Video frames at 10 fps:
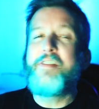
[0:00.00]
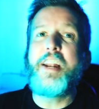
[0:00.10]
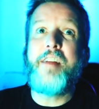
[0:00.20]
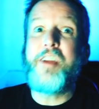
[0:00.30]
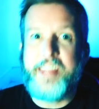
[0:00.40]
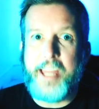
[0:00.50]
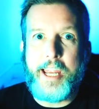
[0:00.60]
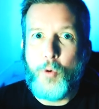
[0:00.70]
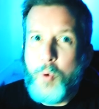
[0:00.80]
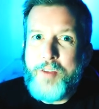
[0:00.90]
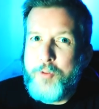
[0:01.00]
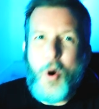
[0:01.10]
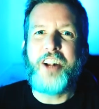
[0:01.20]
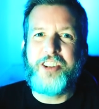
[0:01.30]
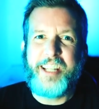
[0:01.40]
Given everything we've
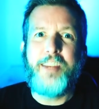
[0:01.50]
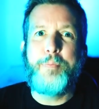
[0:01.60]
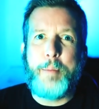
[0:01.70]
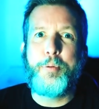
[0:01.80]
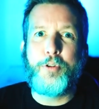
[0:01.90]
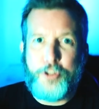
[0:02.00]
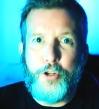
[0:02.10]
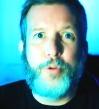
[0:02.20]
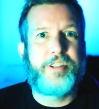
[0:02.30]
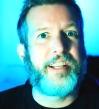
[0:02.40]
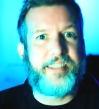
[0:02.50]
watched these people do to